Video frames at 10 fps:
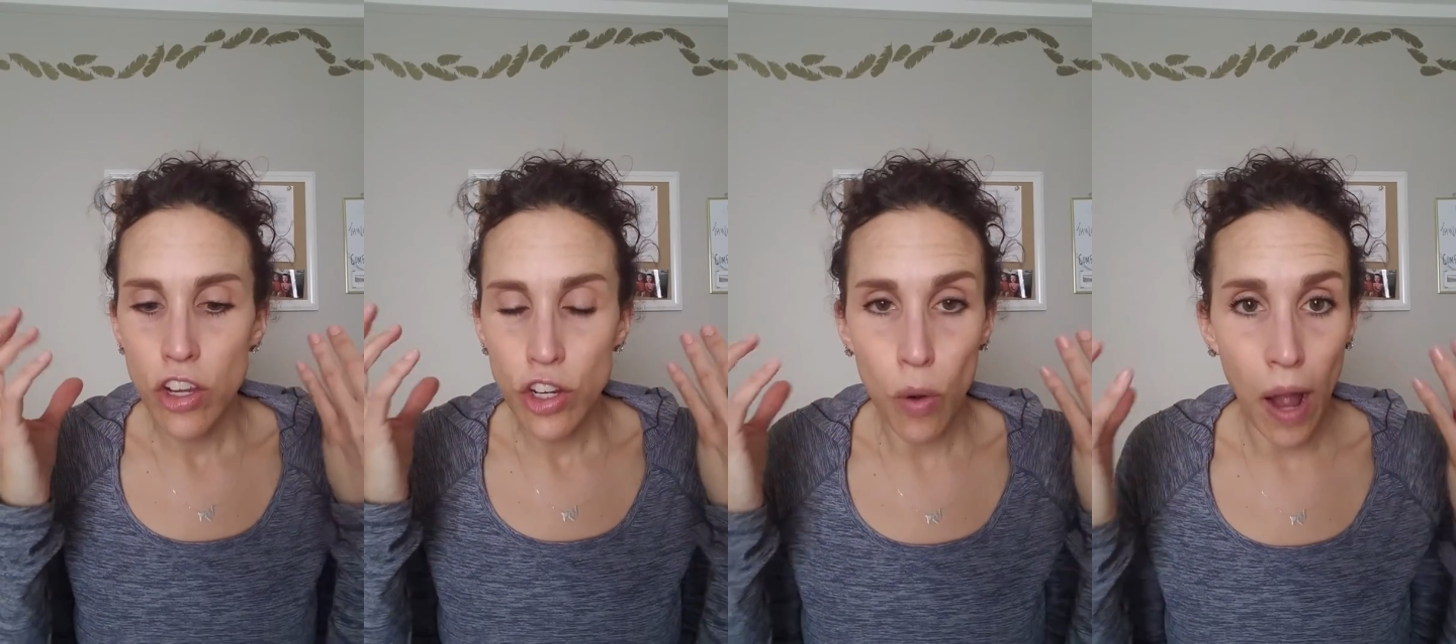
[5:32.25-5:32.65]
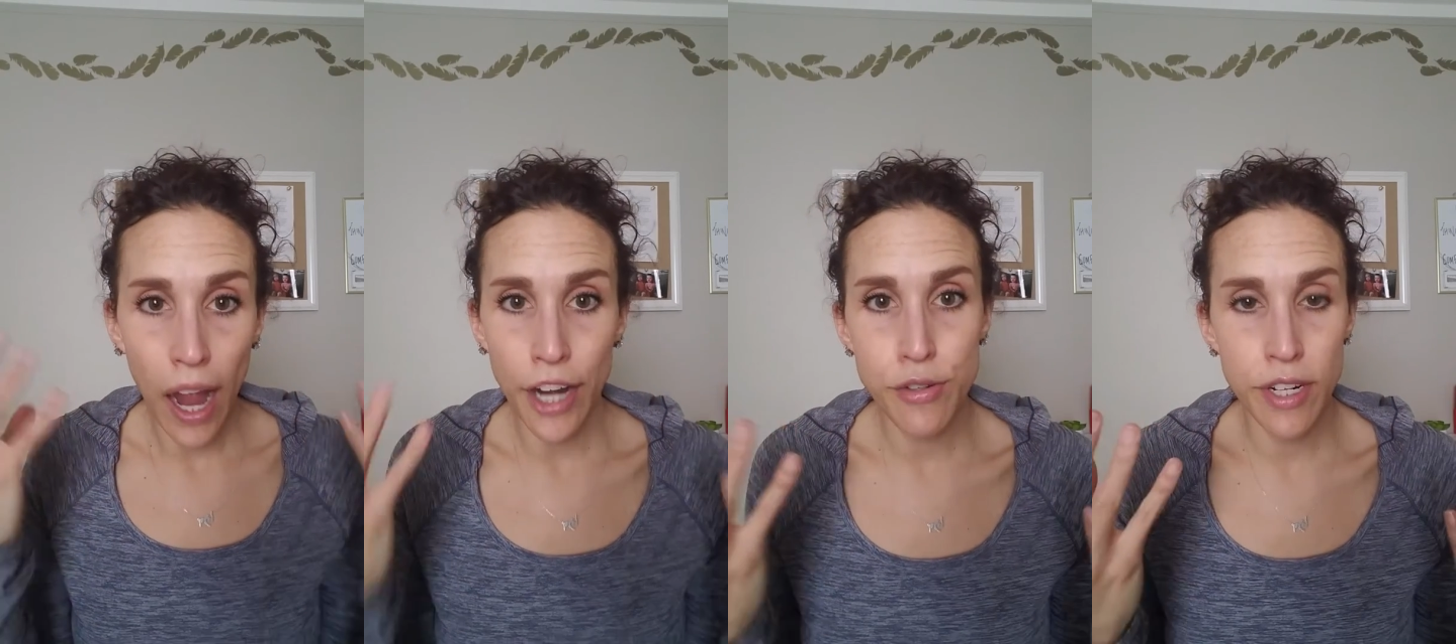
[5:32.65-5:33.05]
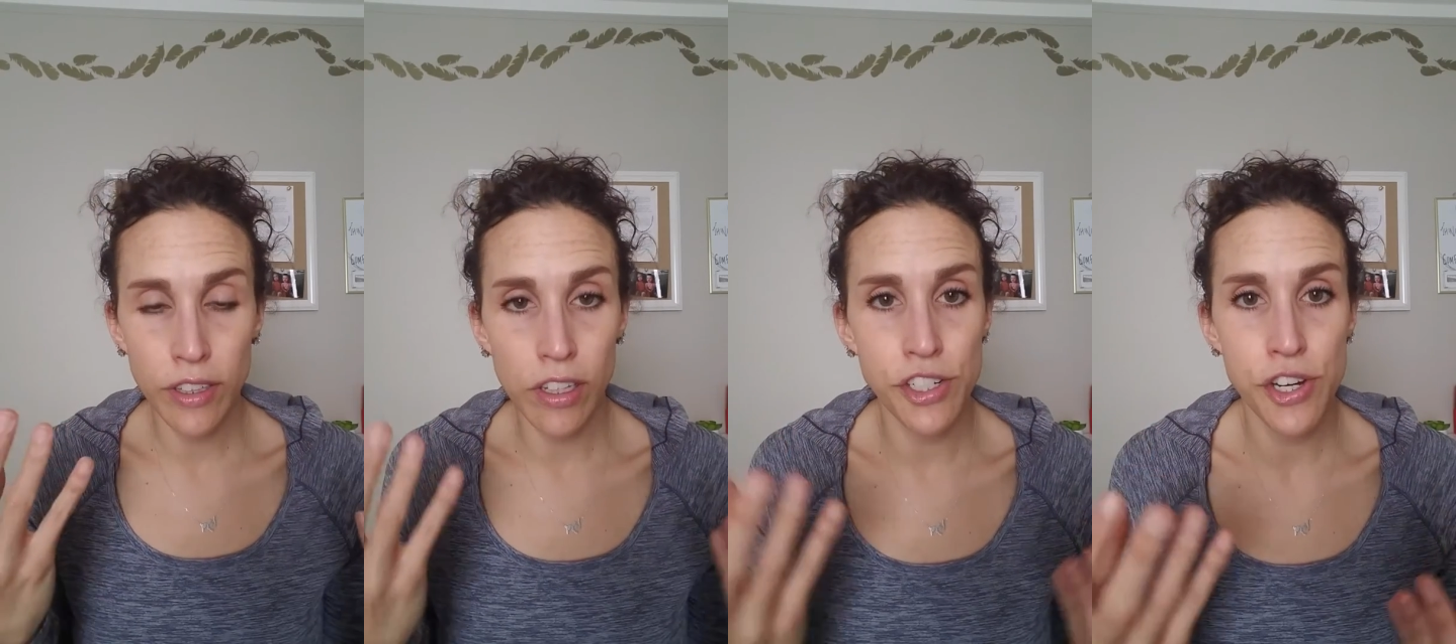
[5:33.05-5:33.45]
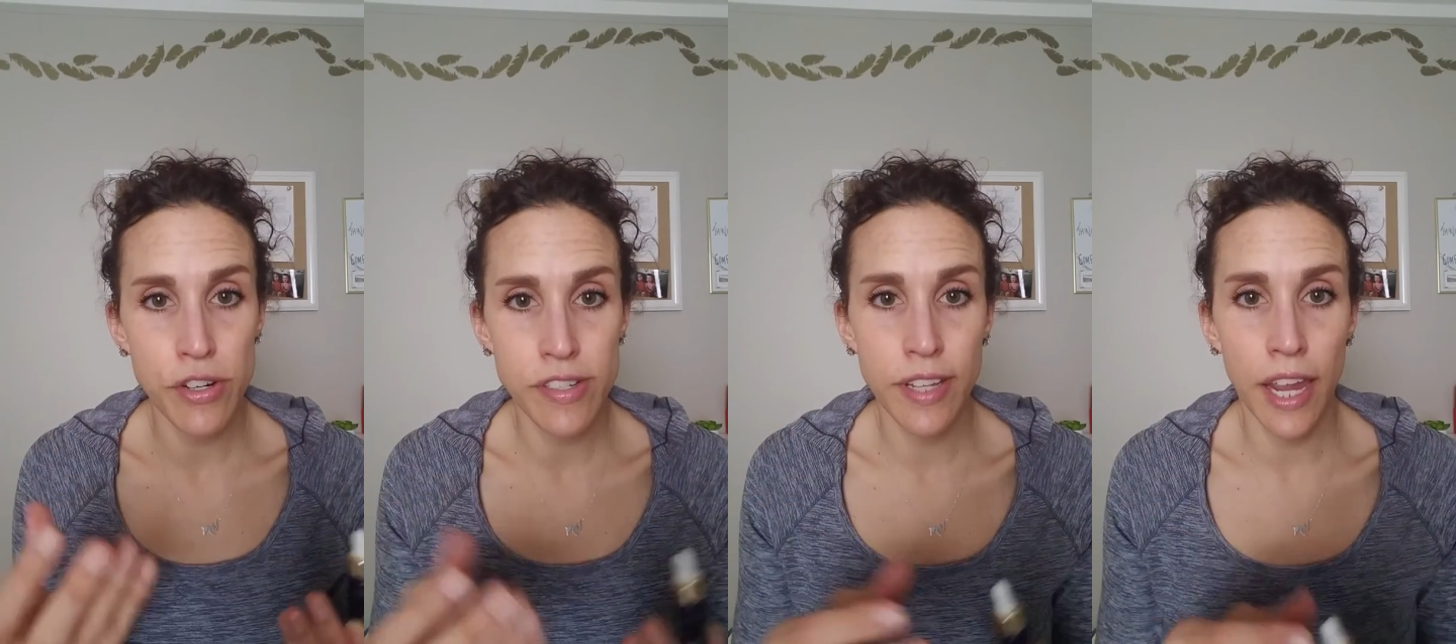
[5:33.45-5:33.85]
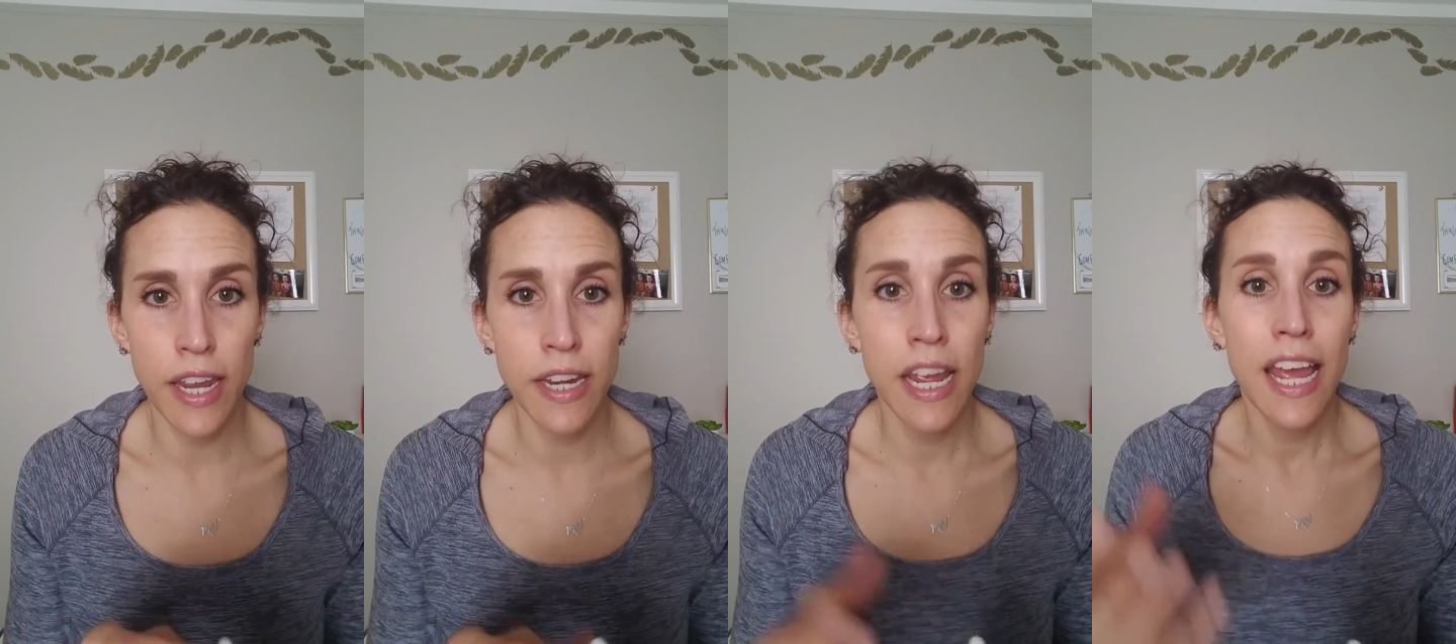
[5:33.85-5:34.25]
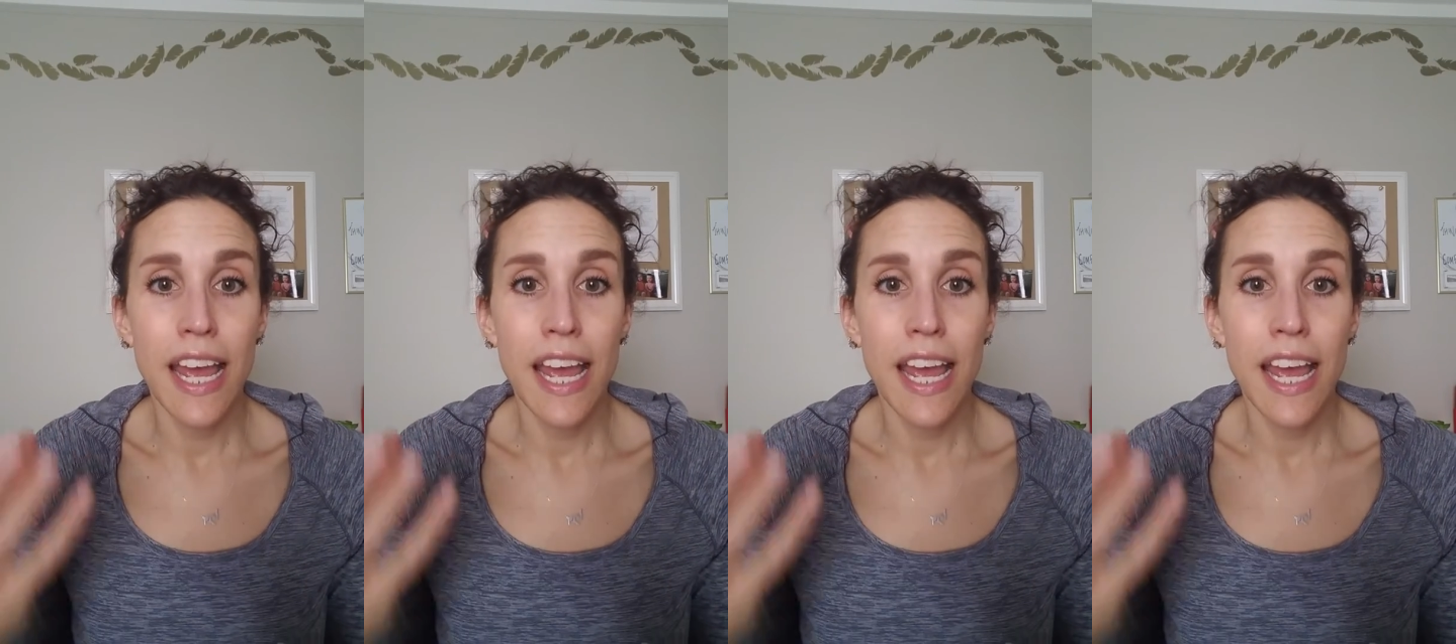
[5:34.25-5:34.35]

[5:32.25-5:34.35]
hydrated look to your skin.